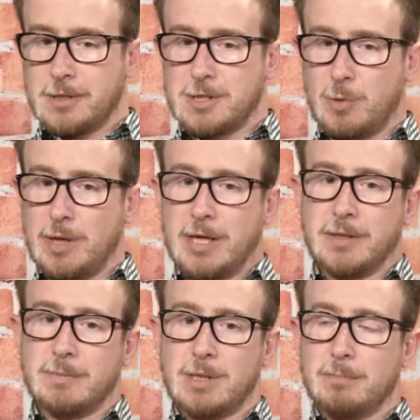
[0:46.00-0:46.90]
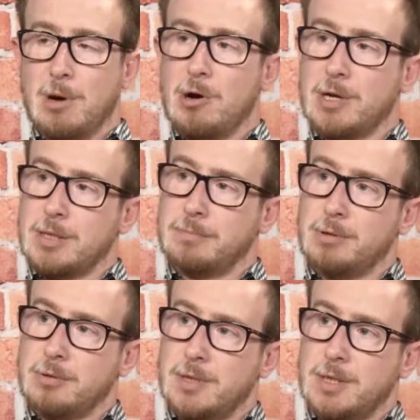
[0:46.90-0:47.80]
tweak in the marking,
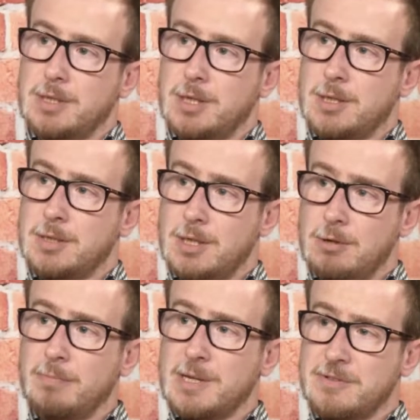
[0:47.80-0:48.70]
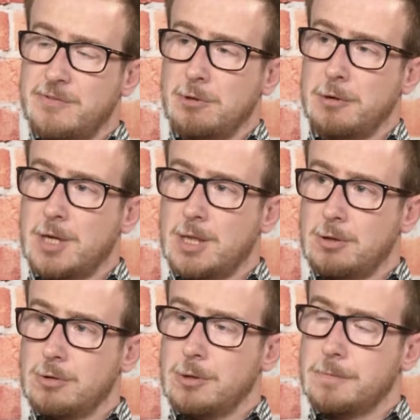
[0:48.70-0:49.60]
but they look better for it. Yeah, they
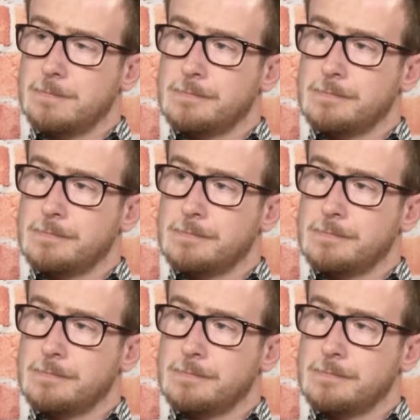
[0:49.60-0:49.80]
look good.